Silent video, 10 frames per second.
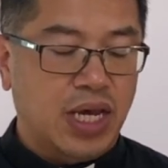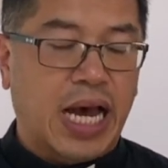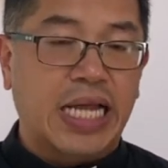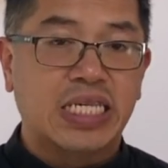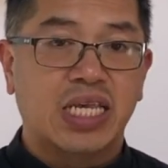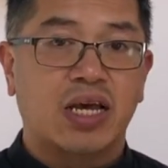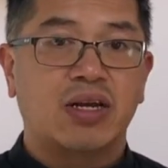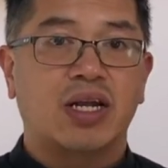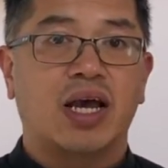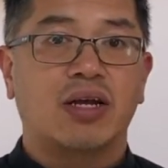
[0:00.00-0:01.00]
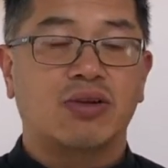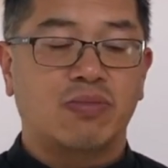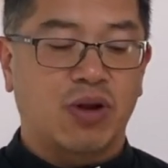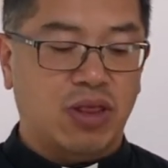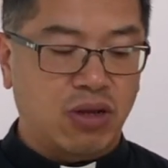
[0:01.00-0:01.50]
On Saturday,
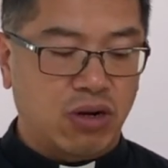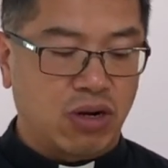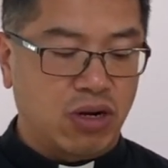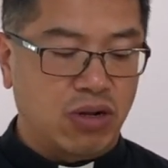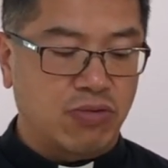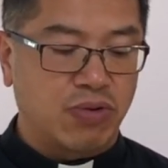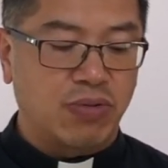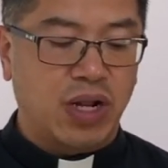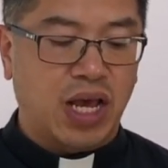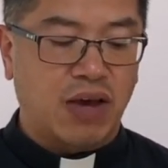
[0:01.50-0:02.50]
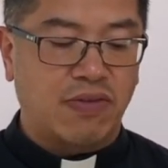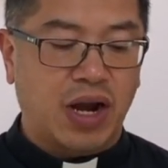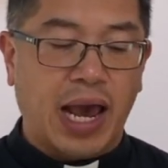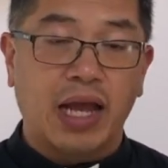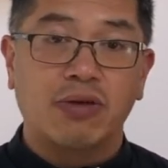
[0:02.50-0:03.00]
October 3rd, we will have
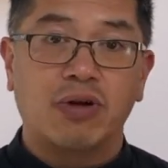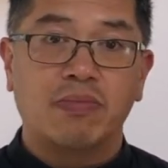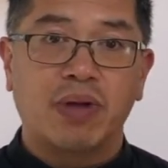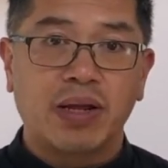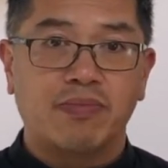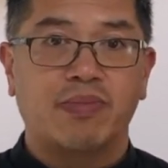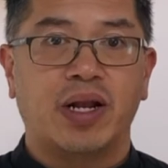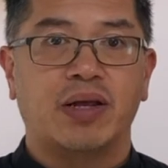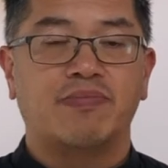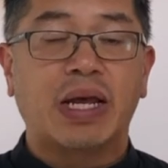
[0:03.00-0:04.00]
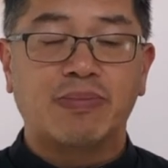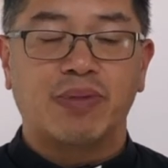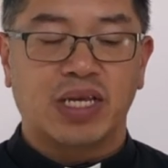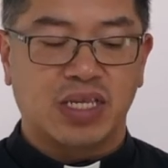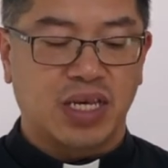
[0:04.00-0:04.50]
our annual pet, pet
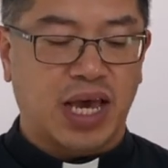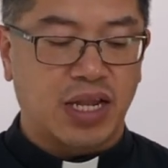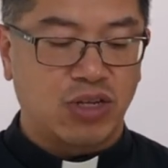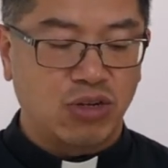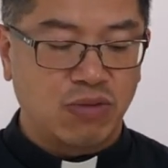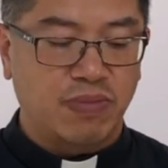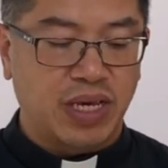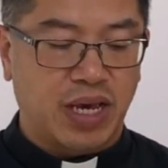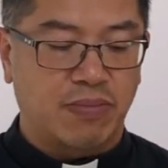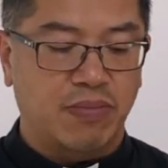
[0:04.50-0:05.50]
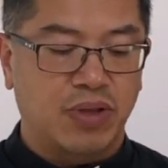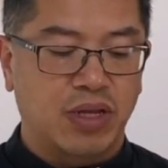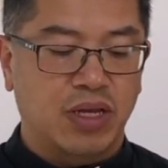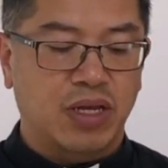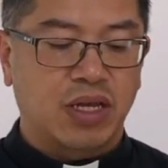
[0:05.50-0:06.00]
blessing at 2 p.m.
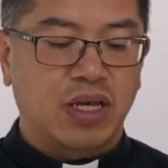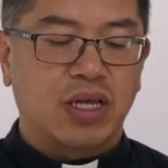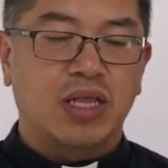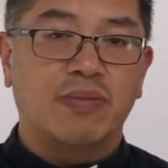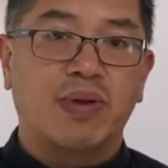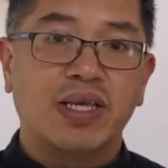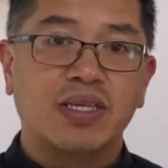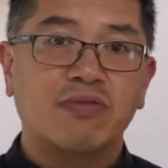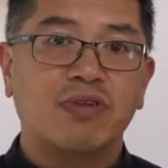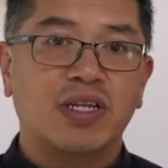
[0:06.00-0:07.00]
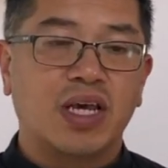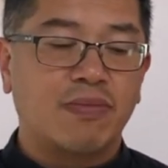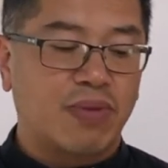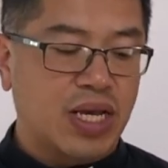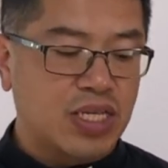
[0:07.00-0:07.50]
The blessing will
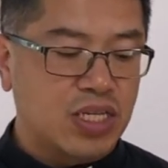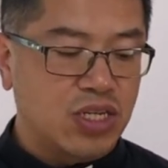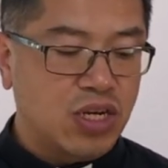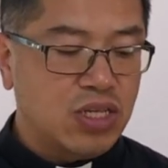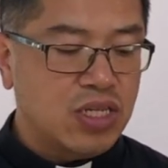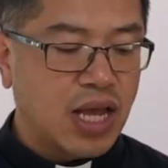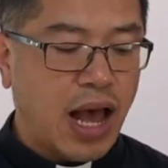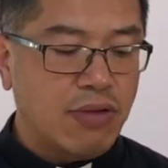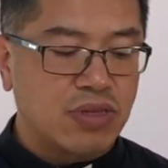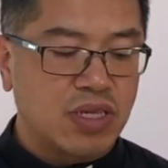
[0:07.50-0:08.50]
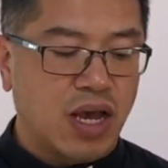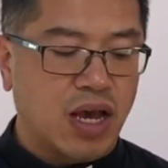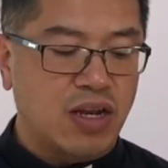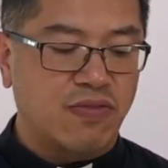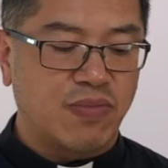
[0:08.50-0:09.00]
take place just
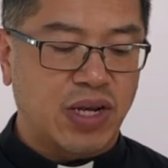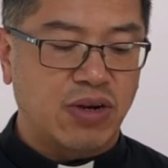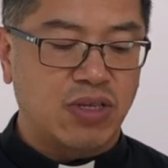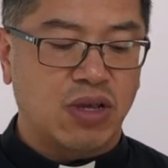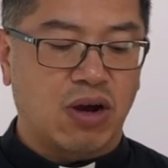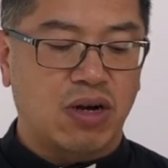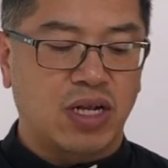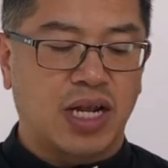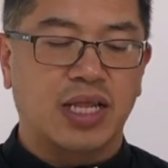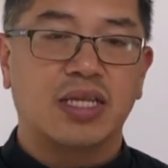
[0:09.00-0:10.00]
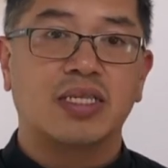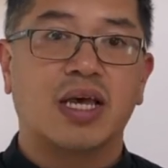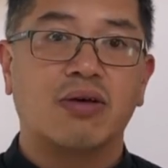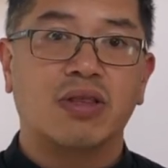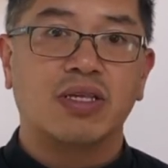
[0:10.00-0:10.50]
outside of Mary's Garden on the
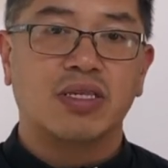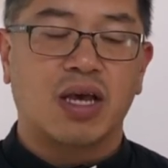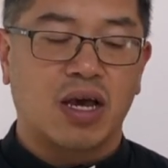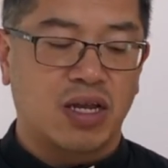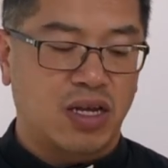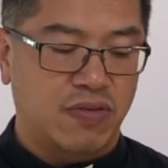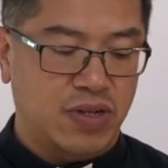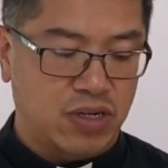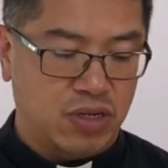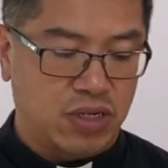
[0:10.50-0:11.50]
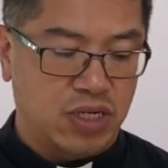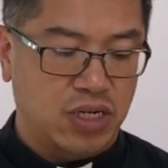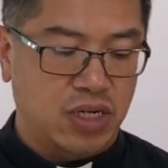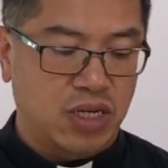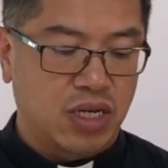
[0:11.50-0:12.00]
south side of the church.
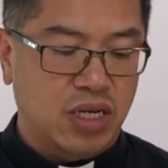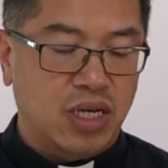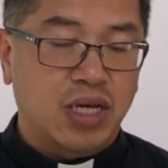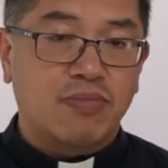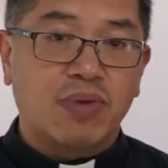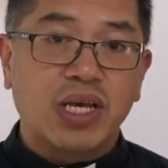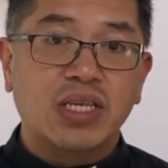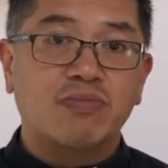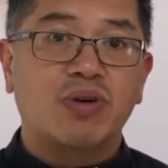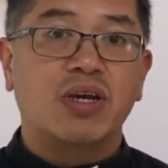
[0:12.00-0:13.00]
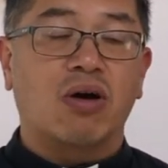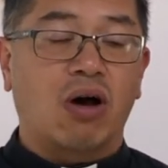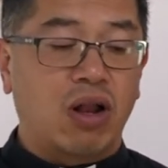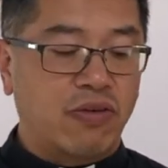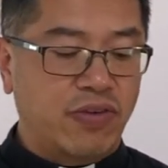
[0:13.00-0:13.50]
Please bring
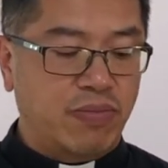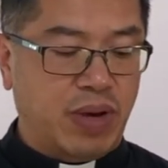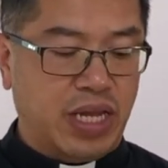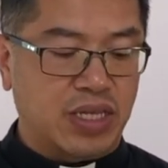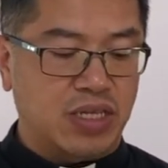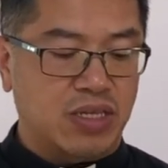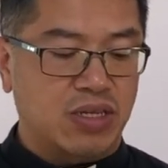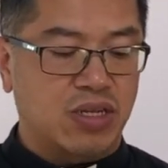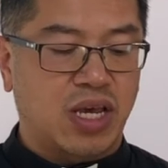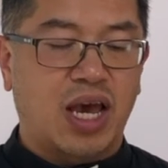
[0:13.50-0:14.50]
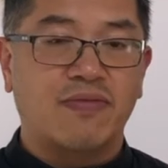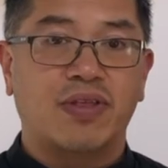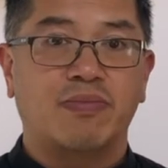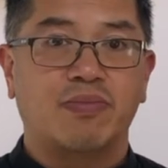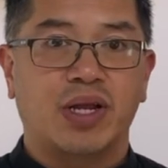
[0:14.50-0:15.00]
all of your pets to have
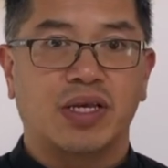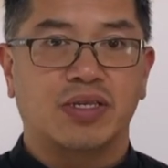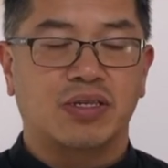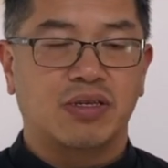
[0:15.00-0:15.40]
them blessed.